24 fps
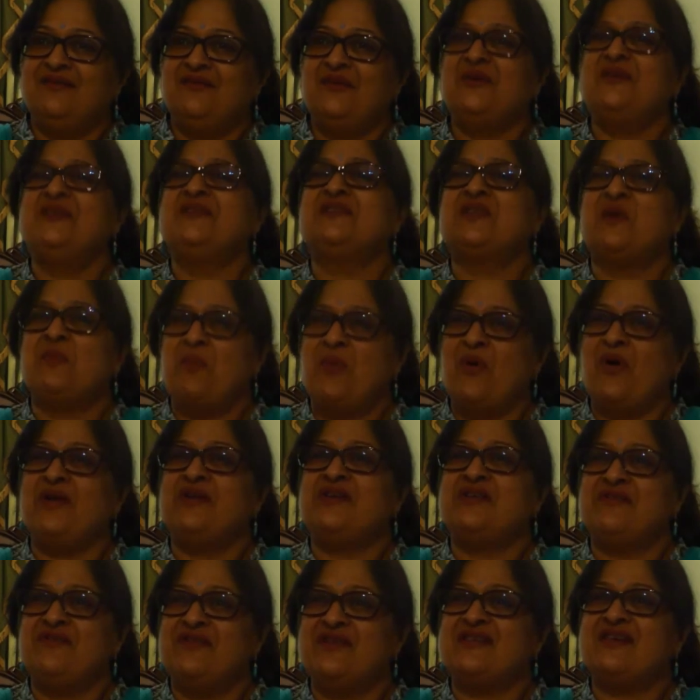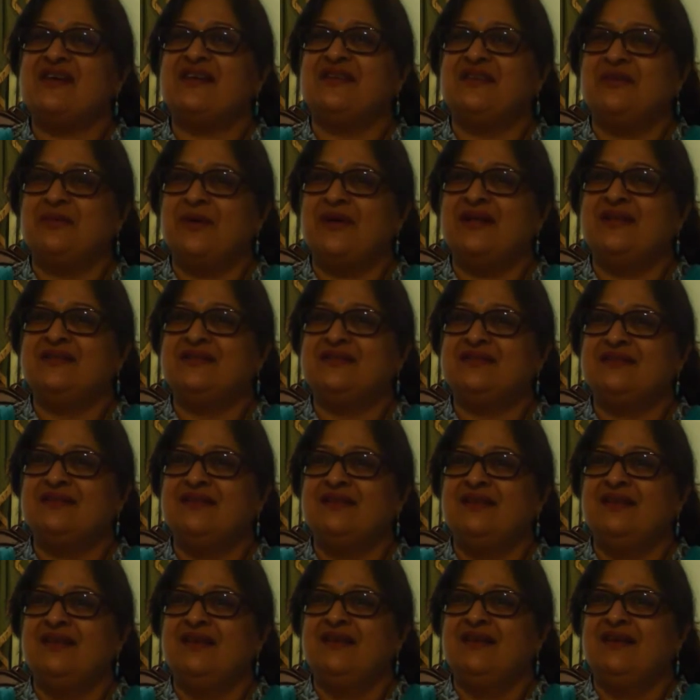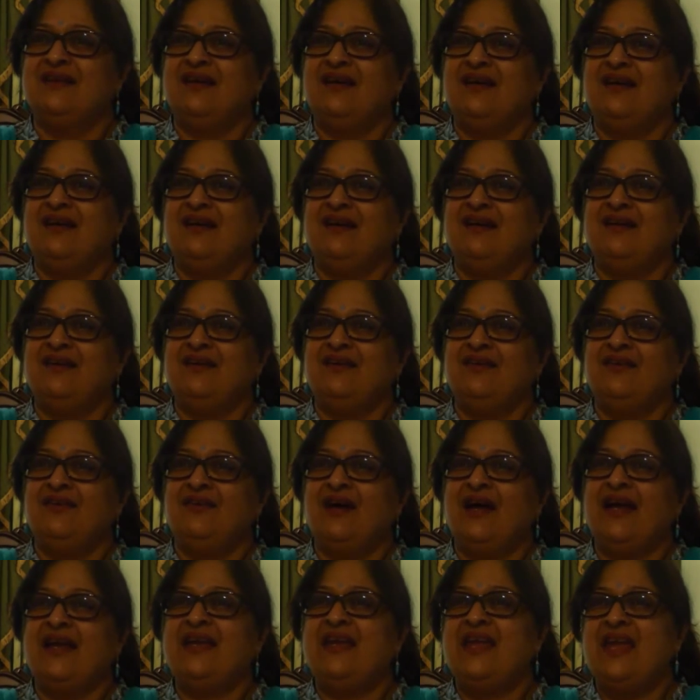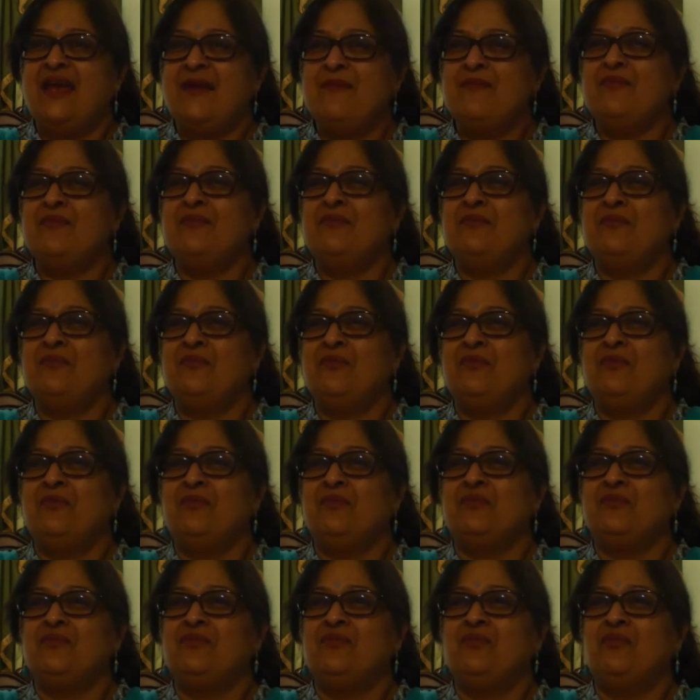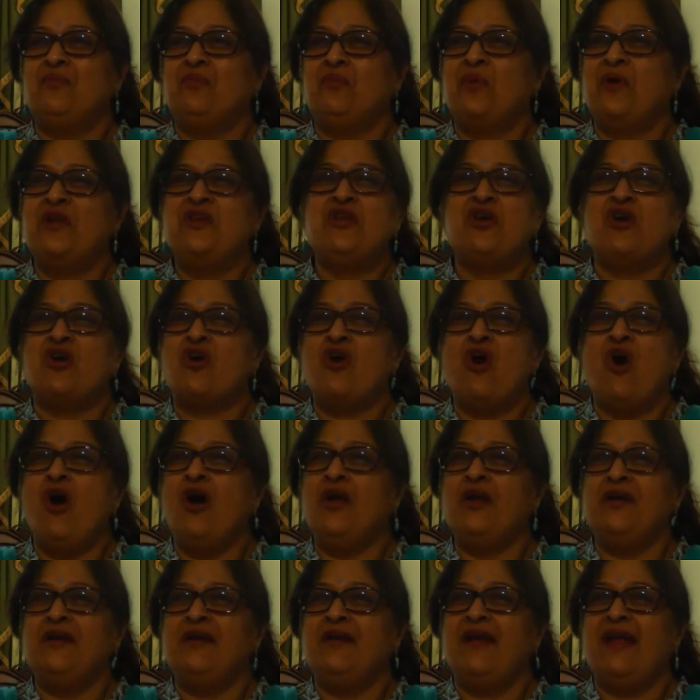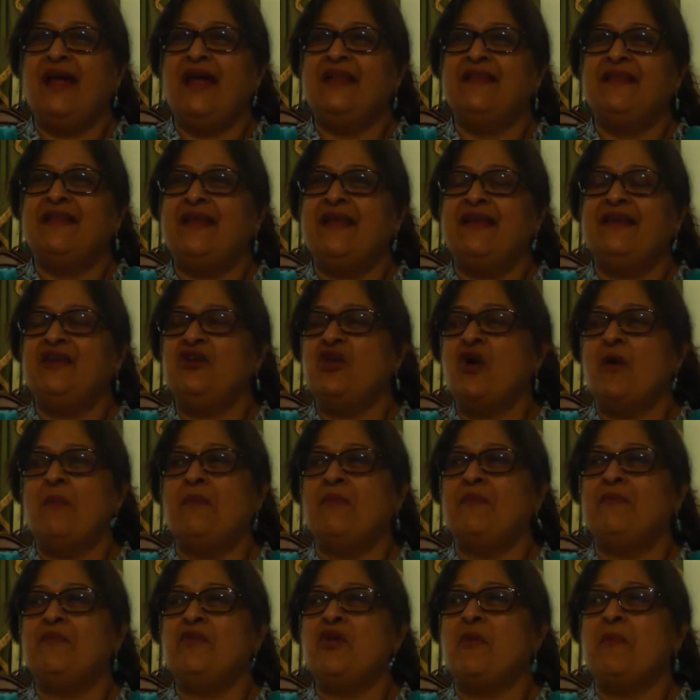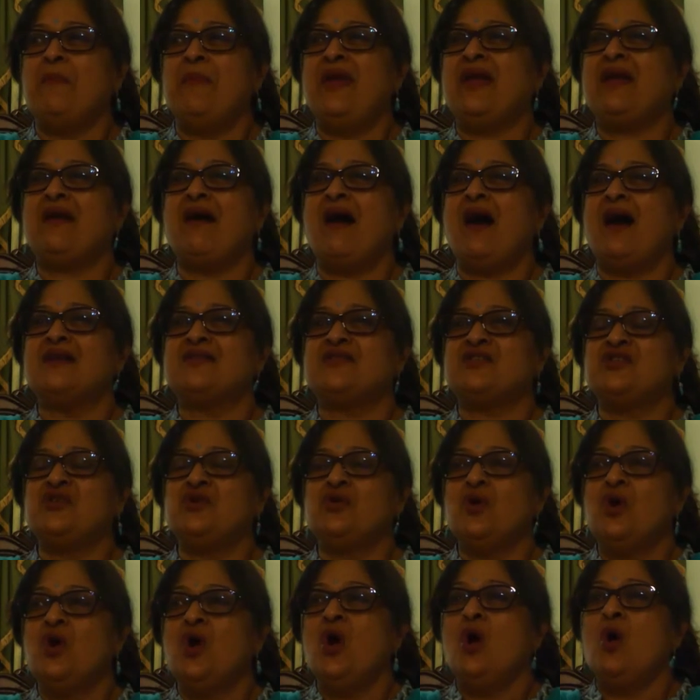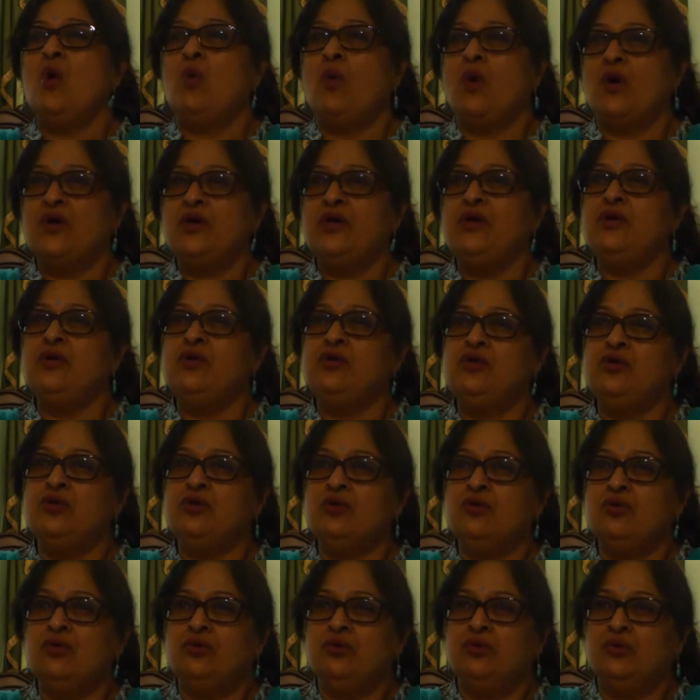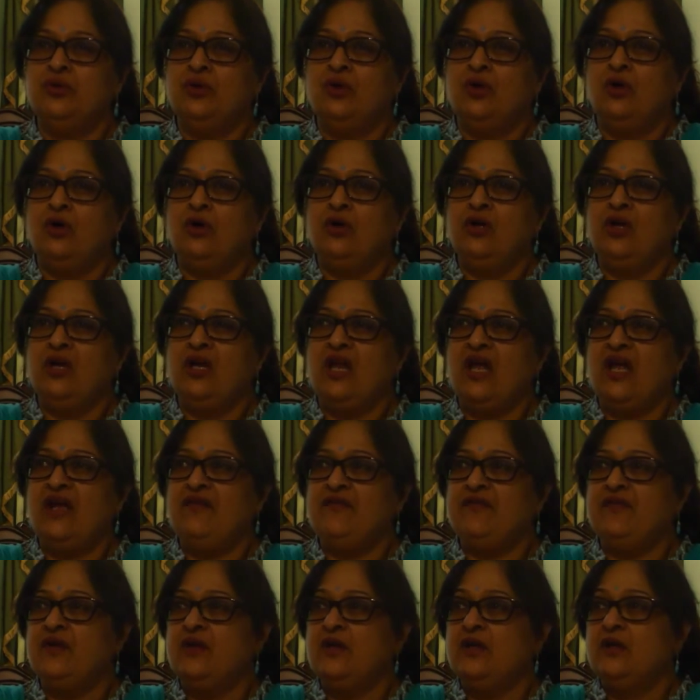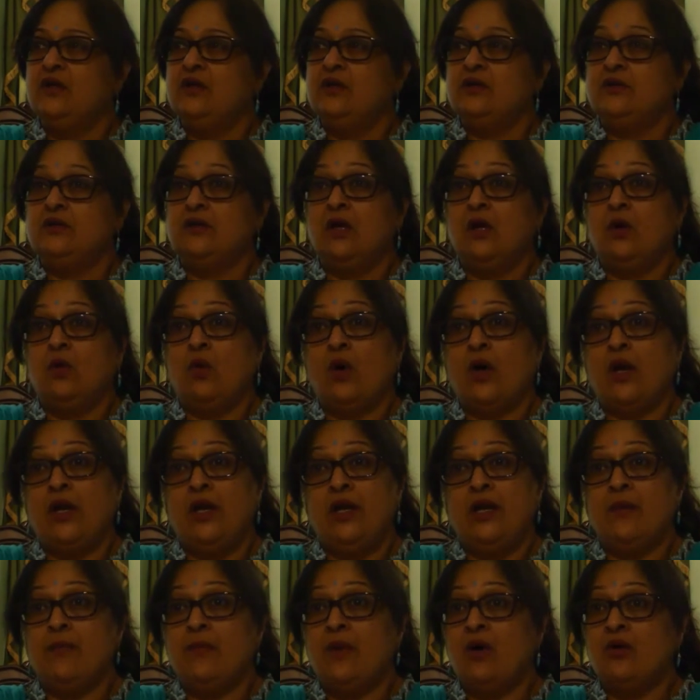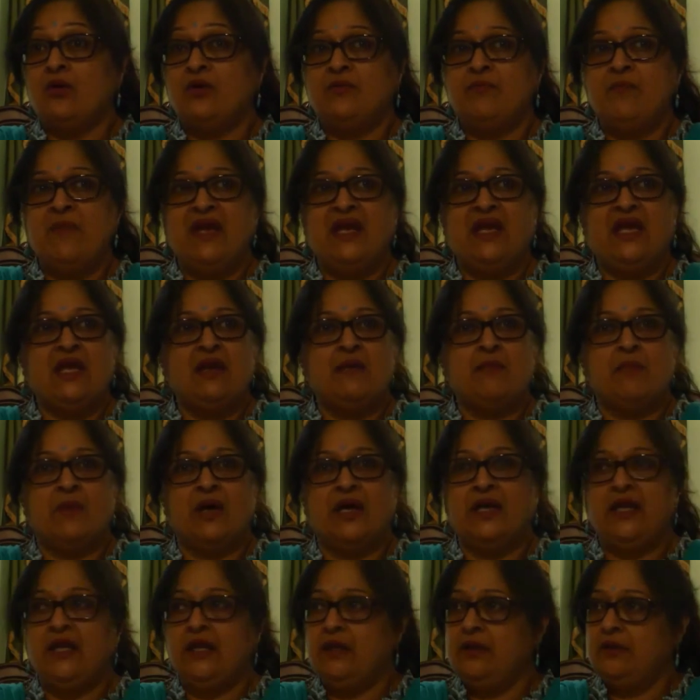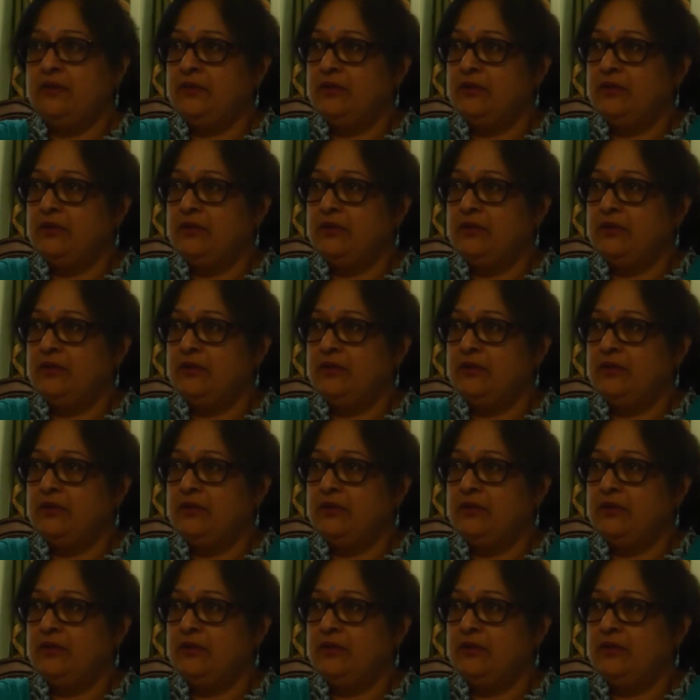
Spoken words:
What is the point of it otherwise? I came when you're gone, and then your maker asks you, what did you do in your life? I'm worried about making money.